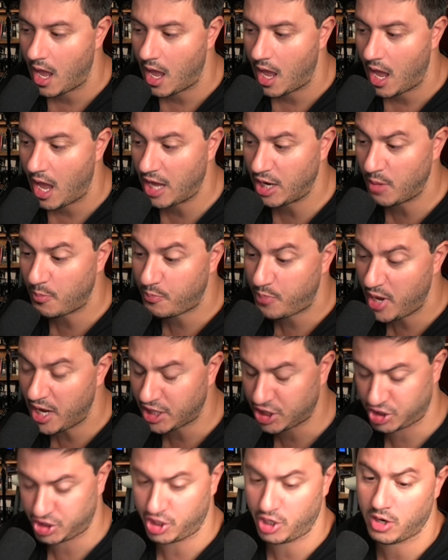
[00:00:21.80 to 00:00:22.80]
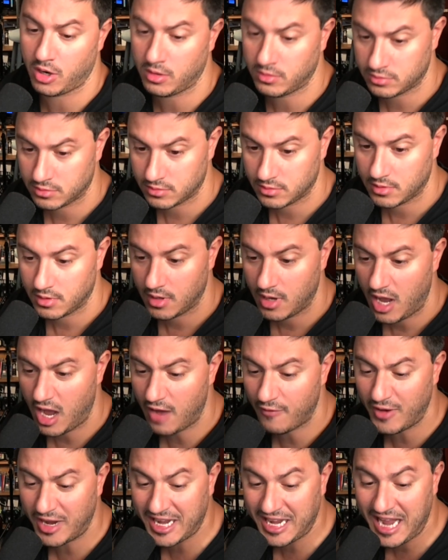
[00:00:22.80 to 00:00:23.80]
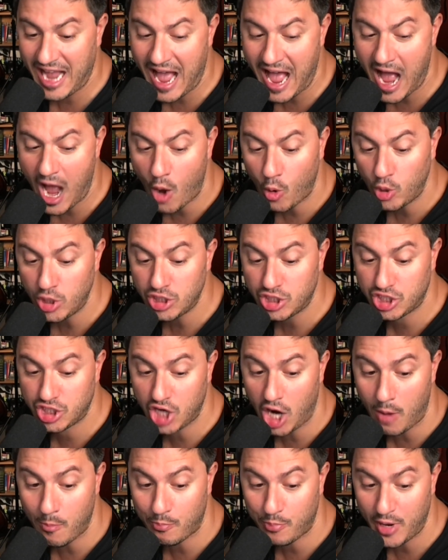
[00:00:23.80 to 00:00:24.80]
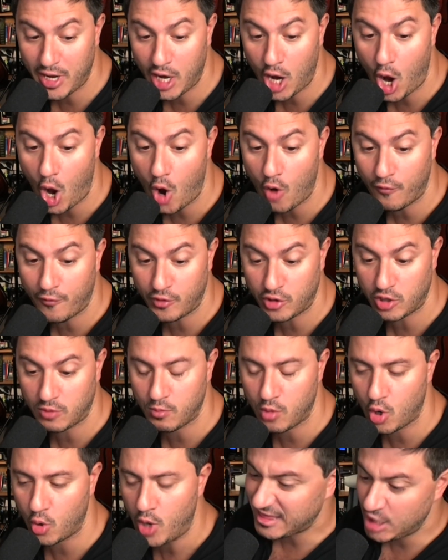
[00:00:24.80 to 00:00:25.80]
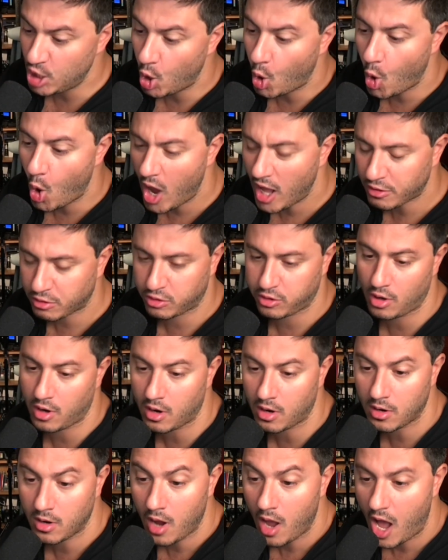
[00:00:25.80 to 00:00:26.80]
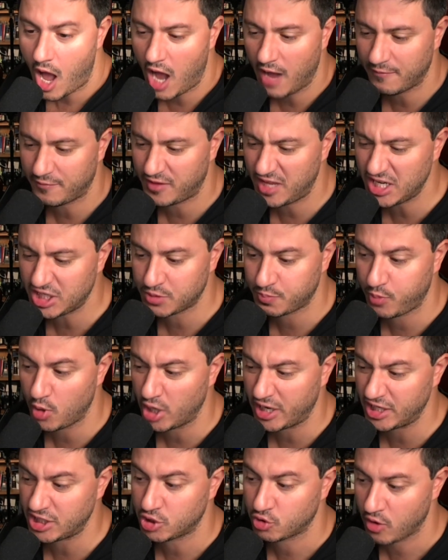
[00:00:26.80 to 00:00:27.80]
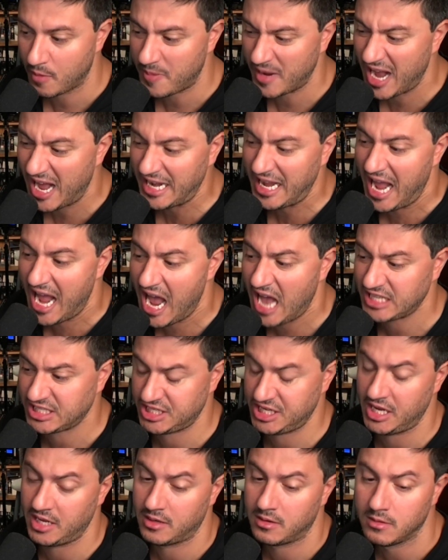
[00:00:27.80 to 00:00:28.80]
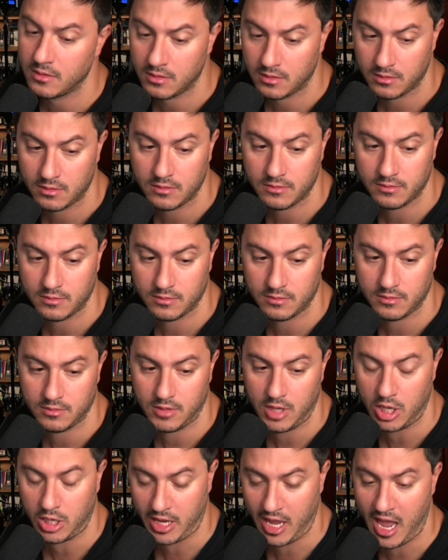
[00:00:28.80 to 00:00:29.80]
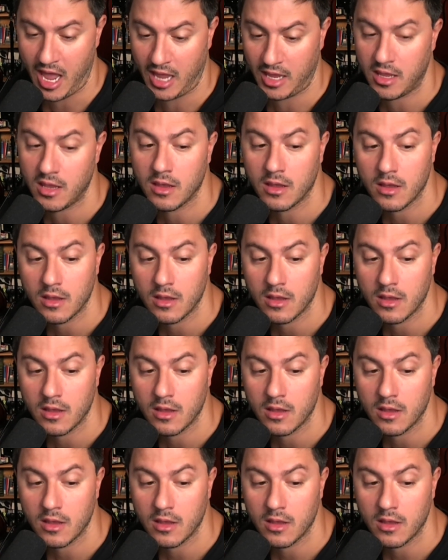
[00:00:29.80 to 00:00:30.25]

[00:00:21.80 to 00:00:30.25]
And a picture of a cow jumping over the moon. The author of this book is tripping on acid. Okay?